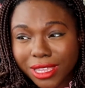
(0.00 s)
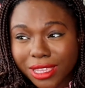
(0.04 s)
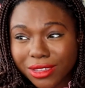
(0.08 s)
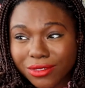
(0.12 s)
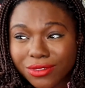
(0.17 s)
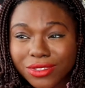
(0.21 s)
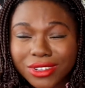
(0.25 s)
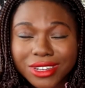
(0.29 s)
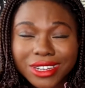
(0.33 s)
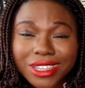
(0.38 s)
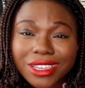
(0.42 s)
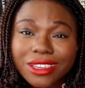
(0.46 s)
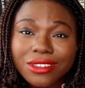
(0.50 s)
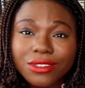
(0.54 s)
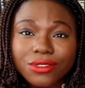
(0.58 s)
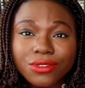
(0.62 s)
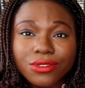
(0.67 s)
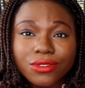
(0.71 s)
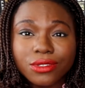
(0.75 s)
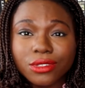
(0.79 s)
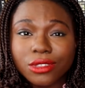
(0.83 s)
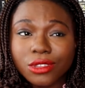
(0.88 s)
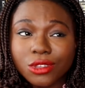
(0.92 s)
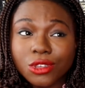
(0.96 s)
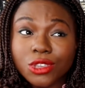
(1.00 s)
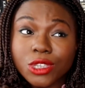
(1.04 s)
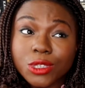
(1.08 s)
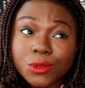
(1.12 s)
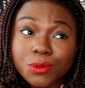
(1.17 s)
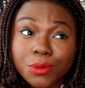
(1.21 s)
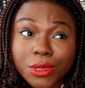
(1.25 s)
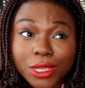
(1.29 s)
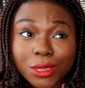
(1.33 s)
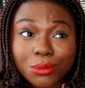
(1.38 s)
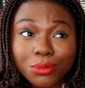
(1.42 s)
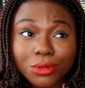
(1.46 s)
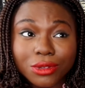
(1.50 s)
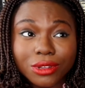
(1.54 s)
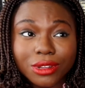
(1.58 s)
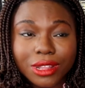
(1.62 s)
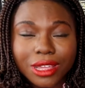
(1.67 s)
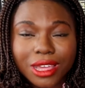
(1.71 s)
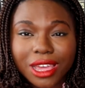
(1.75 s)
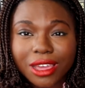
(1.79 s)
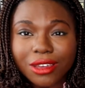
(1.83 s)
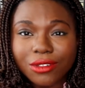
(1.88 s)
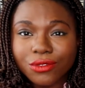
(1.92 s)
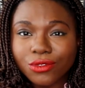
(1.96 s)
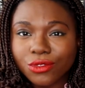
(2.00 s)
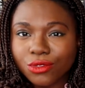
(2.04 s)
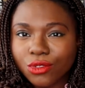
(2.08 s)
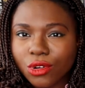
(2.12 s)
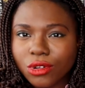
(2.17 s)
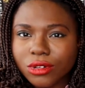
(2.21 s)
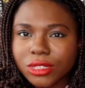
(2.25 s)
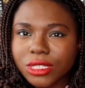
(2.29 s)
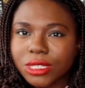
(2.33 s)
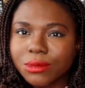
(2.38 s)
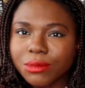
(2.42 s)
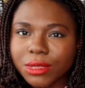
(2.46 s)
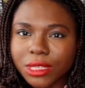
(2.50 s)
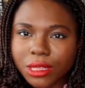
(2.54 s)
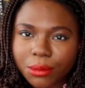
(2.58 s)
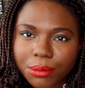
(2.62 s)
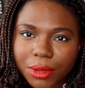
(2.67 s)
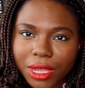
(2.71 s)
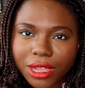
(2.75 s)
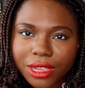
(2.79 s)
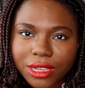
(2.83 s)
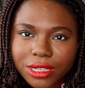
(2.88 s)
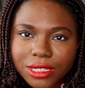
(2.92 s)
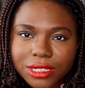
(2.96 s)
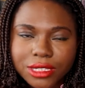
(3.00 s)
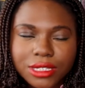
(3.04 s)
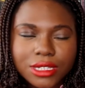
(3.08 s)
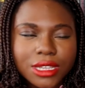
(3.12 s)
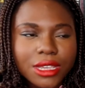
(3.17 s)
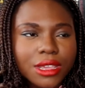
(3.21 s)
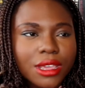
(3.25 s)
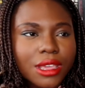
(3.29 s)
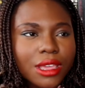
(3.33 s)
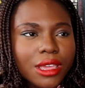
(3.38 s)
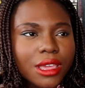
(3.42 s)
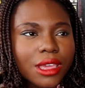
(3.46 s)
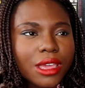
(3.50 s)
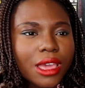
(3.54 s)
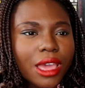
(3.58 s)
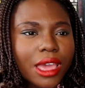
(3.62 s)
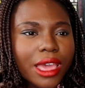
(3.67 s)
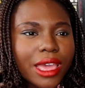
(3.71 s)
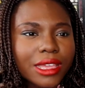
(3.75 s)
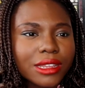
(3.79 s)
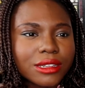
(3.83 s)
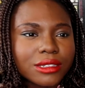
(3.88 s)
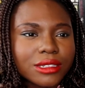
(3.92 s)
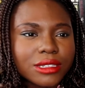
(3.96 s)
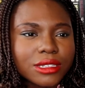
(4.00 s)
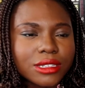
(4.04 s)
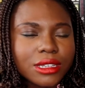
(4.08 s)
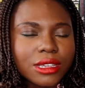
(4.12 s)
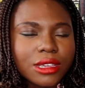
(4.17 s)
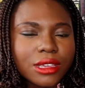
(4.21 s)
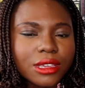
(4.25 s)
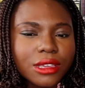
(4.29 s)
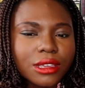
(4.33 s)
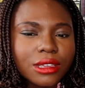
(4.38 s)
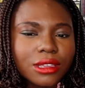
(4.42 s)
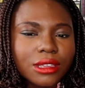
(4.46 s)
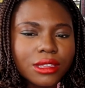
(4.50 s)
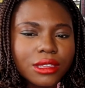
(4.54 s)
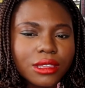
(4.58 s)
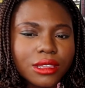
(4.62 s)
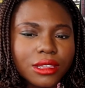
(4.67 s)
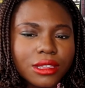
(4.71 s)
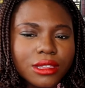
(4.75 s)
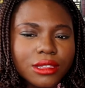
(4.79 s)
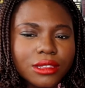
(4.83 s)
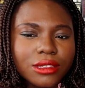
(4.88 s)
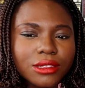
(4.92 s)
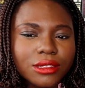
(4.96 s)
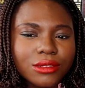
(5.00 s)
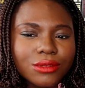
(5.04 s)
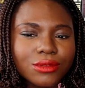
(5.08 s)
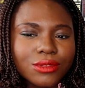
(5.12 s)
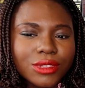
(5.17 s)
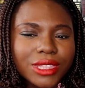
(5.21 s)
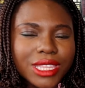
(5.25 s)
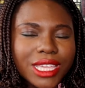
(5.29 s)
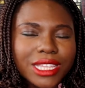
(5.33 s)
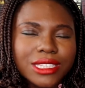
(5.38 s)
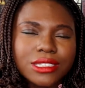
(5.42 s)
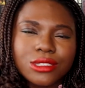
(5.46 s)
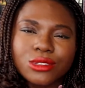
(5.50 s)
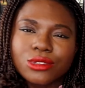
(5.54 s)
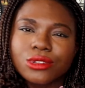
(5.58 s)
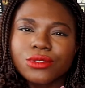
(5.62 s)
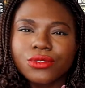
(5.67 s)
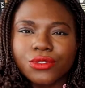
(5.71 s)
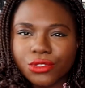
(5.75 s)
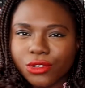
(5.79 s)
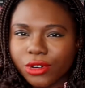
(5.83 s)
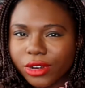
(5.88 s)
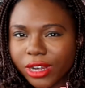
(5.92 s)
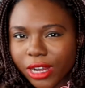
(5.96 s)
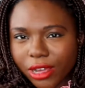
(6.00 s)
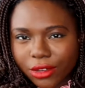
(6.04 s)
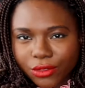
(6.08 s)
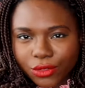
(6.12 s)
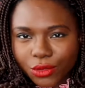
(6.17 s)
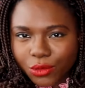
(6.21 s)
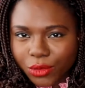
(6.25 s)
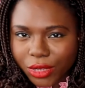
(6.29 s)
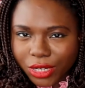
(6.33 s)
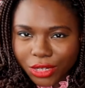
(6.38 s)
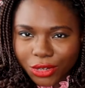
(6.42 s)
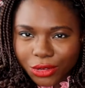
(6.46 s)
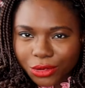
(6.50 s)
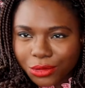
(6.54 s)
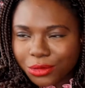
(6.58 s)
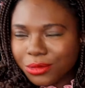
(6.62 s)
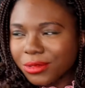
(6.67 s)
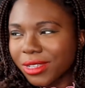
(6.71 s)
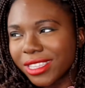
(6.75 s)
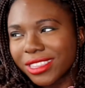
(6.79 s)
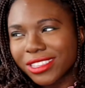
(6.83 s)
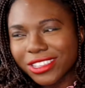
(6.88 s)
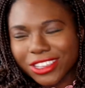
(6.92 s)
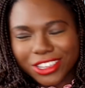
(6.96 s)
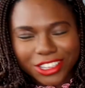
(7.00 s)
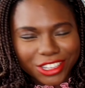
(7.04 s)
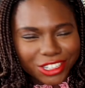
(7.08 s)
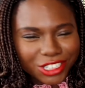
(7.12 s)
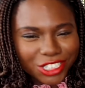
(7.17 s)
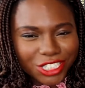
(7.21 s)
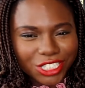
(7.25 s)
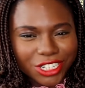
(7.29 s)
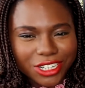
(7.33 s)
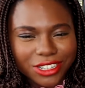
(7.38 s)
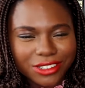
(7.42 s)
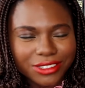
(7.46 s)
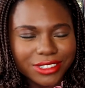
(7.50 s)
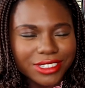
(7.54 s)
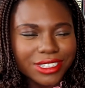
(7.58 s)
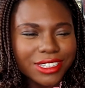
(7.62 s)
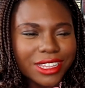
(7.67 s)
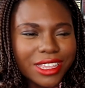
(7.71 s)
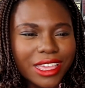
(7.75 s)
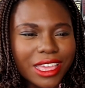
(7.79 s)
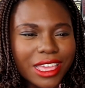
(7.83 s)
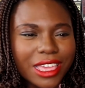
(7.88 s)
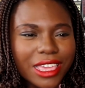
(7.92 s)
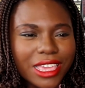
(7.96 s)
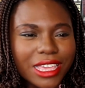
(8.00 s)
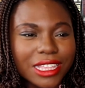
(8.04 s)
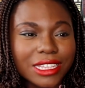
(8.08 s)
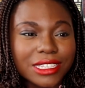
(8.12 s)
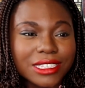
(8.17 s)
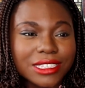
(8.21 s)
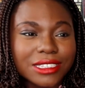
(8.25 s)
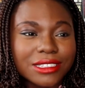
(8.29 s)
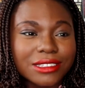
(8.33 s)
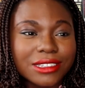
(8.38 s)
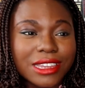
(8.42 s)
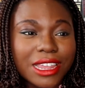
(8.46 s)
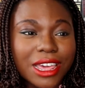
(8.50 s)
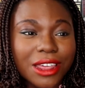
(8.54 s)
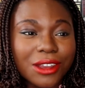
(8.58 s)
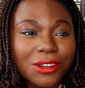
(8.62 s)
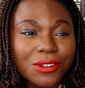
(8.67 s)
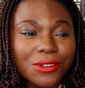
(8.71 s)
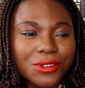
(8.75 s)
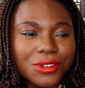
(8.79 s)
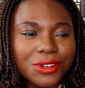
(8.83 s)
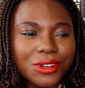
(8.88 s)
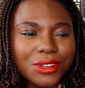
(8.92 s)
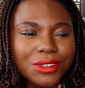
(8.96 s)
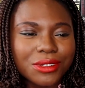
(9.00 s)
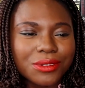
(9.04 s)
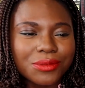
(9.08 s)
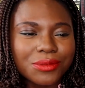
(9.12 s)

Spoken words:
even if these people have wronged him in the past. And that's sort of thrown out the window in The Cursed Child. And